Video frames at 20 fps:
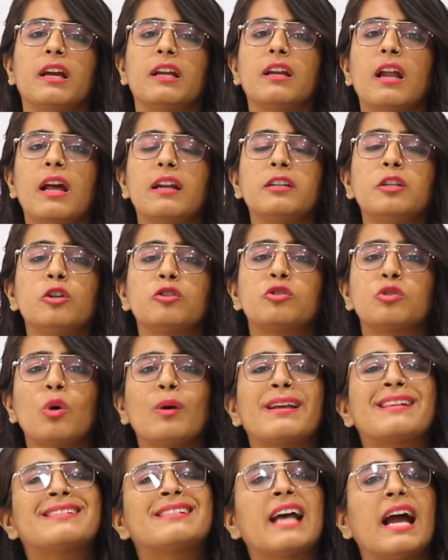and you're so
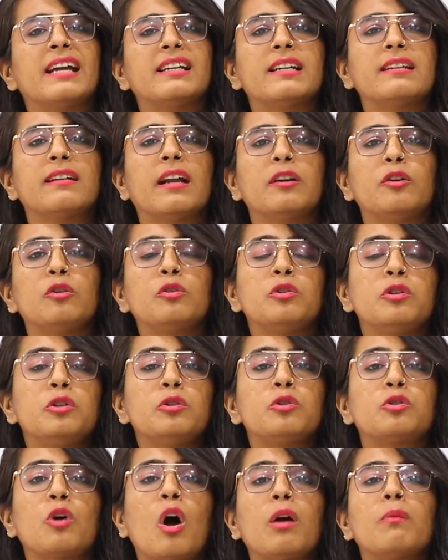excited that you
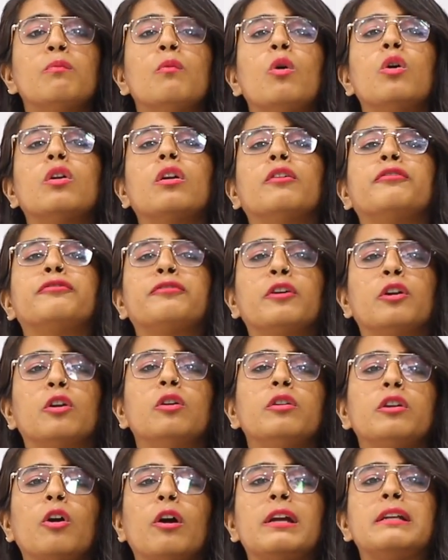talk more of
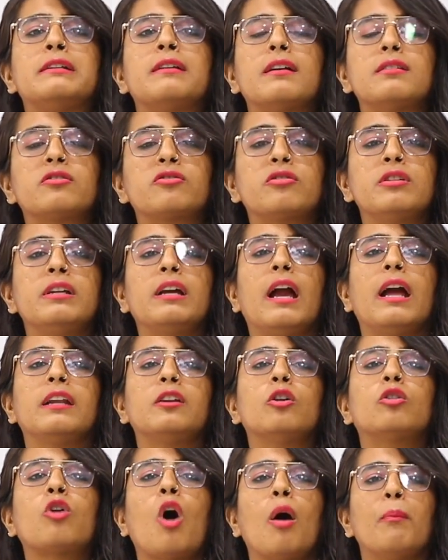your industry and
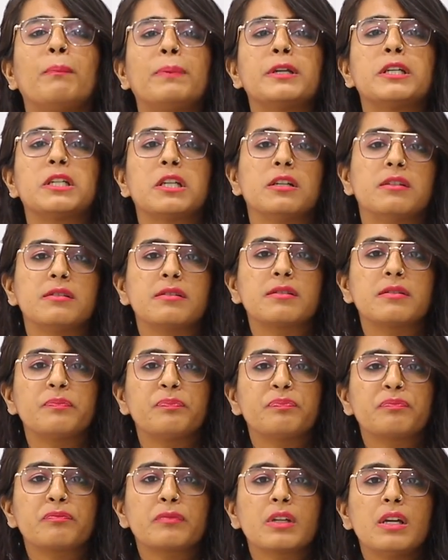your competitors.
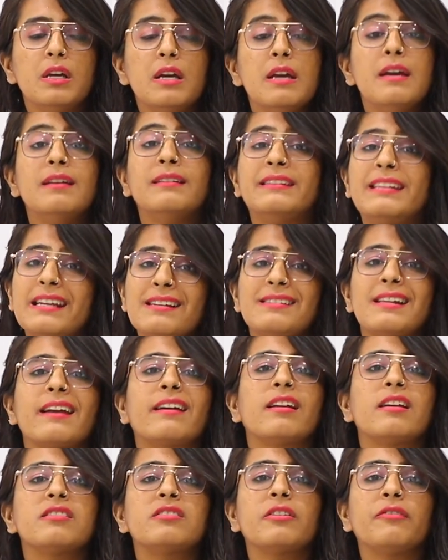These
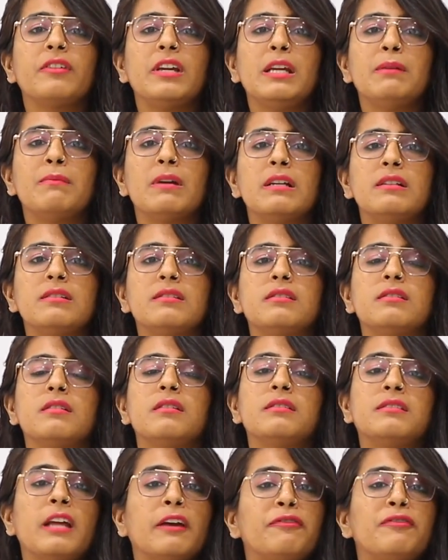aggressive emails
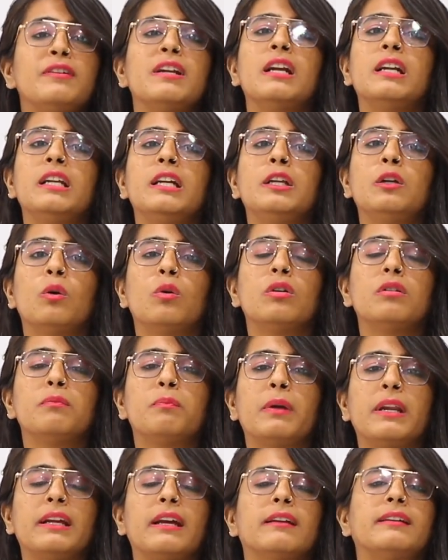definitely don't
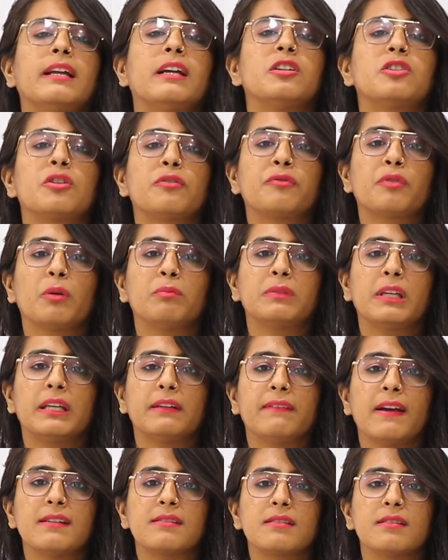bring attention from the
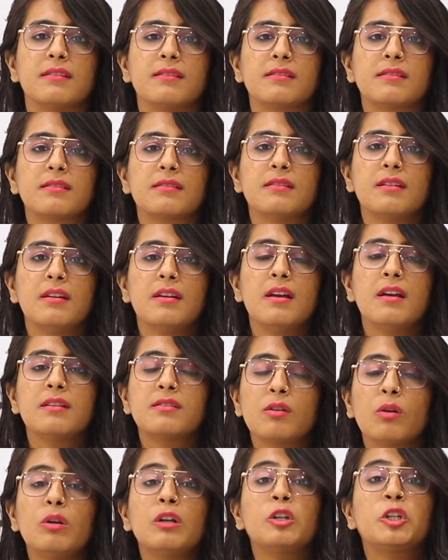investors.
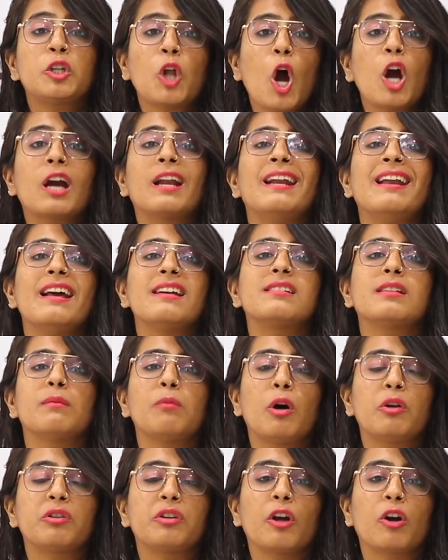So talk less
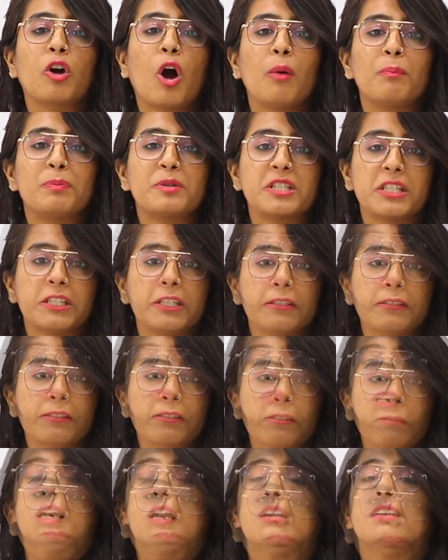about your competitors.
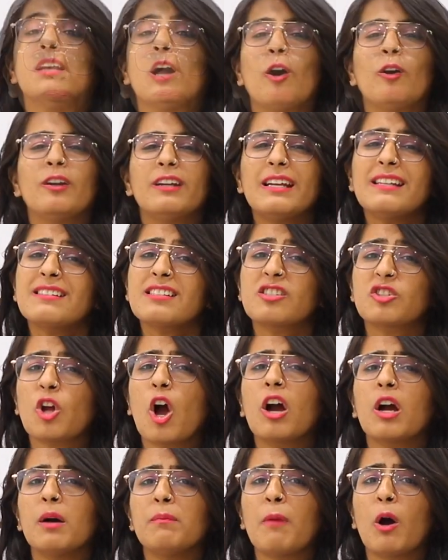Now let's
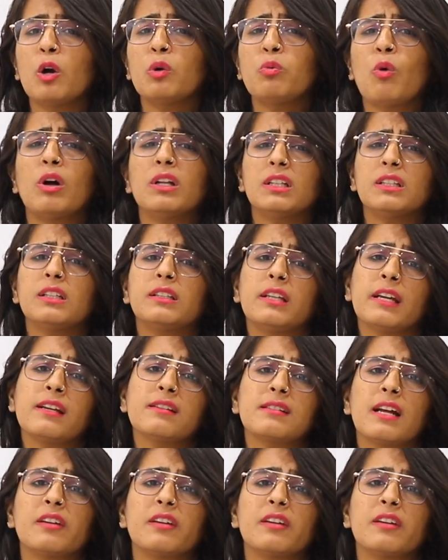talk about what are the things